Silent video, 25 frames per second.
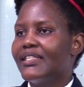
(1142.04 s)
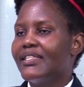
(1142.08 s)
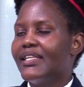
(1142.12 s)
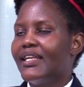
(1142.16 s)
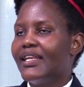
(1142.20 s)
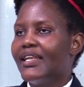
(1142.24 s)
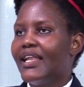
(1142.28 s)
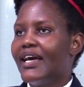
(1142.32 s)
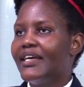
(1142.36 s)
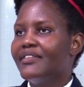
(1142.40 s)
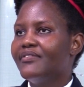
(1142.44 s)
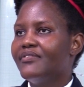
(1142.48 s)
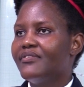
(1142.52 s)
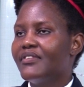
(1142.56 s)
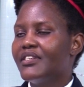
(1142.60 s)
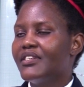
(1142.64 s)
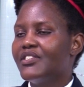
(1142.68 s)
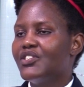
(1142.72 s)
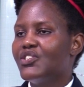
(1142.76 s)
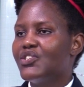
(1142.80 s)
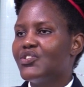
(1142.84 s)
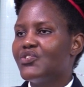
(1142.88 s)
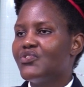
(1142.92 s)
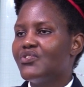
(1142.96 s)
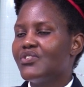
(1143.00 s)
at the land
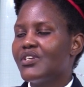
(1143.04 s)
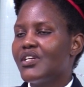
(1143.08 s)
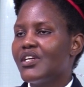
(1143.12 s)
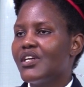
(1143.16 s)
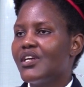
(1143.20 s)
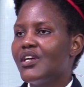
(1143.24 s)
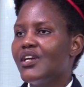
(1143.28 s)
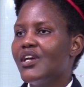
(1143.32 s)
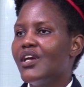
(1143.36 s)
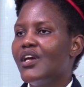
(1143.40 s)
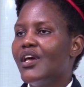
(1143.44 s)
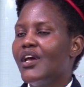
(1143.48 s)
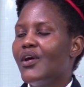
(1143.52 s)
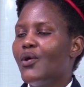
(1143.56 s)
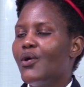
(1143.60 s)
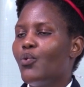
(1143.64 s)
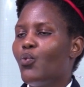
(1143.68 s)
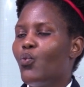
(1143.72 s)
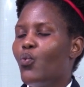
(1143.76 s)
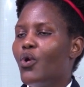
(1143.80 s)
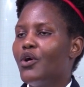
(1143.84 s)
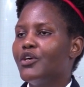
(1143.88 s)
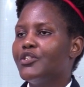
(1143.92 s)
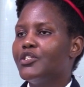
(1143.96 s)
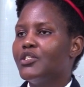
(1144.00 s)
registry.
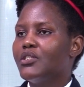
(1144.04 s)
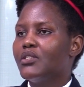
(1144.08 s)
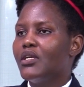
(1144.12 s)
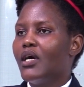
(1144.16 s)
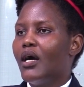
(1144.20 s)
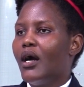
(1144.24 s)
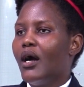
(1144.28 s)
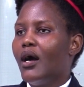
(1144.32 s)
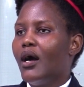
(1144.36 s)
What